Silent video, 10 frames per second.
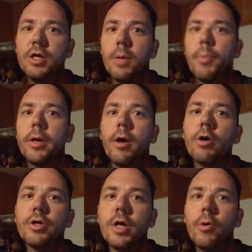to jump on
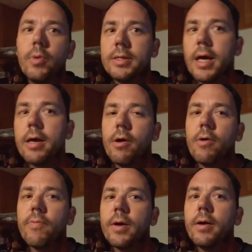y'all show and take
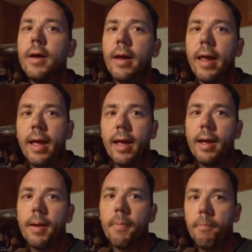over
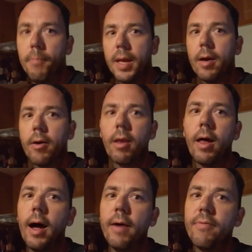and be on a
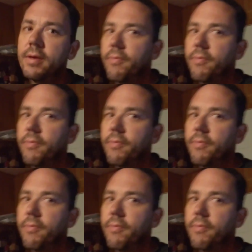live.